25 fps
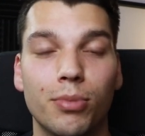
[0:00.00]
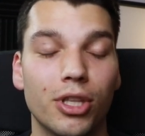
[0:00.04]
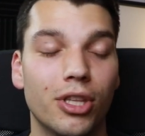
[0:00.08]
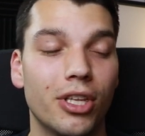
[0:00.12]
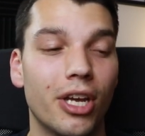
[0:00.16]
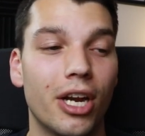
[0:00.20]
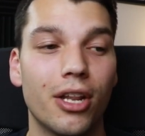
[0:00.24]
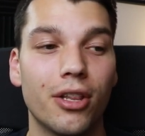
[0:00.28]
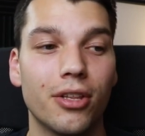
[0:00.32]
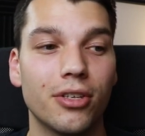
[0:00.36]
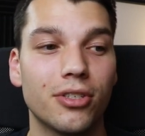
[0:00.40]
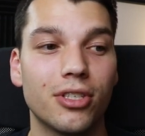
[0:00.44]
But
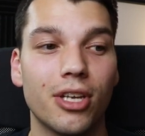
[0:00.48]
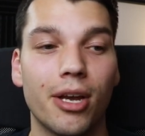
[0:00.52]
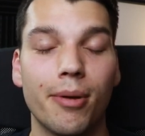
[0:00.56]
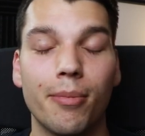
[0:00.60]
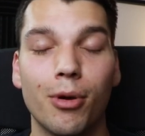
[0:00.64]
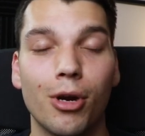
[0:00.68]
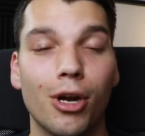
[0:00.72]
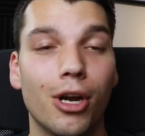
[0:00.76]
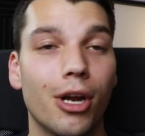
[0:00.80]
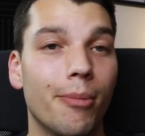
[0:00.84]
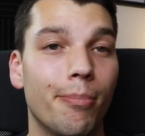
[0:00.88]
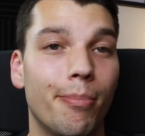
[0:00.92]
then in the
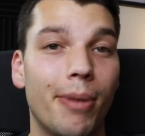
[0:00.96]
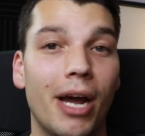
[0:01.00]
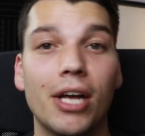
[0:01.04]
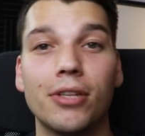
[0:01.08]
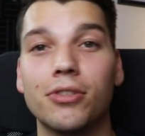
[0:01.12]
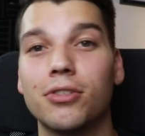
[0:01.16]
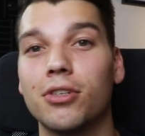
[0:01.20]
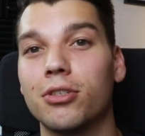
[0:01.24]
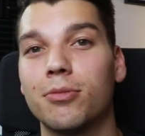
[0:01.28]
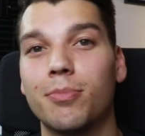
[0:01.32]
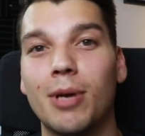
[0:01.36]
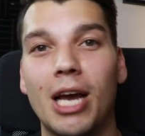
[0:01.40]
summer, it
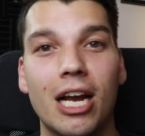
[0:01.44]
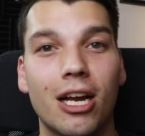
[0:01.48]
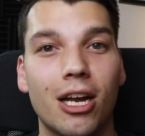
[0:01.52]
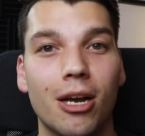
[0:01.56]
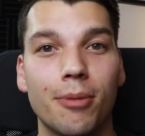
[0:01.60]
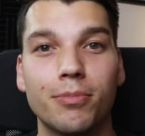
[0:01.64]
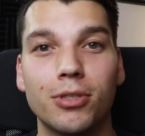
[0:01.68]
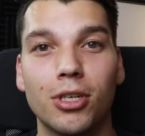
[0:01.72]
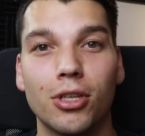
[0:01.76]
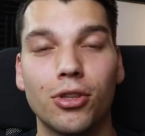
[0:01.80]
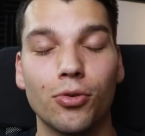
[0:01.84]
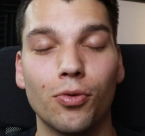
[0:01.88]
bounces back
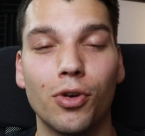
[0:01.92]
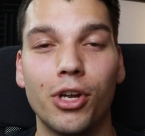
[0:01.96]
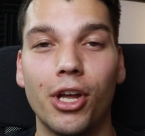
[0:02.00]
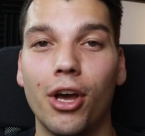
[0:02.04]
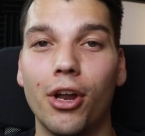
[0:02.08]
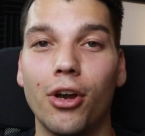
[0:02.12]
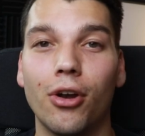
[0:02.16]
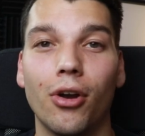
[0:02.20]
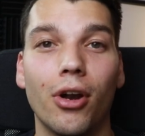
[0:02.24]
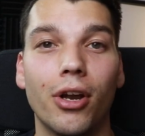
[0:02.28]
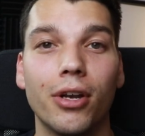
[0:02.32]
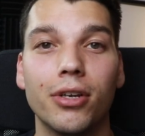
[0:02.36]
up to
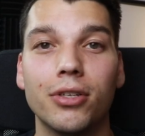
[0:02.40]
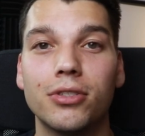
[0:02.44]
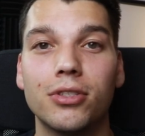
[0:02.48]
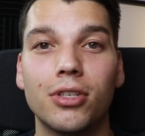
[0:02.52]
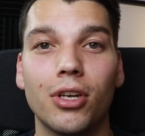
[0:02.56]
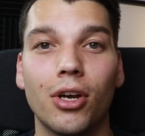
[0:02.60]
300.